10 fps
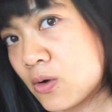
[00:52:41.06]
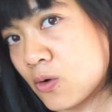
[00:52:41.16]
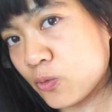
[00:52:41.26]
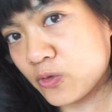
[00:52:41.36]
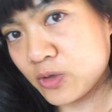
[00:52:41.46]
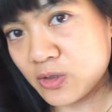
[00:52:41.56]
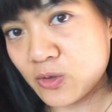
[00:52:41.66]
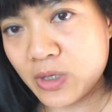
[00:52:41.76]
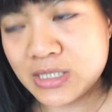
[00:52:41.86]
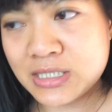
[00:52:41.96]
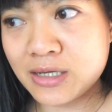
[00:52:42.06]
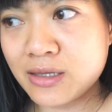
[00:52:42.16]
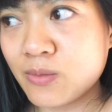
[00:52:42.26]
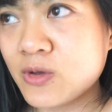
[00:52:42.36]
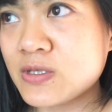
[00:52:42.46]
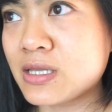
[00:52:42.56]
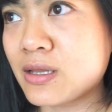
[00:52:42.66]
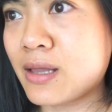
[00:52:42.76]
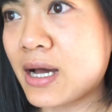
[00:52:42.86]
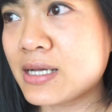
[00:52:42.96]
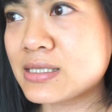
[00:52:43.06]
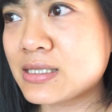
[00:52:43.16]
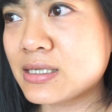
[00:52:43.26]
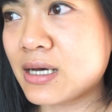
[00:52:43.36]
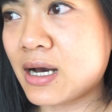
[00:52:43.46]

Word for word: hopefully you don't get sick of them, because in the last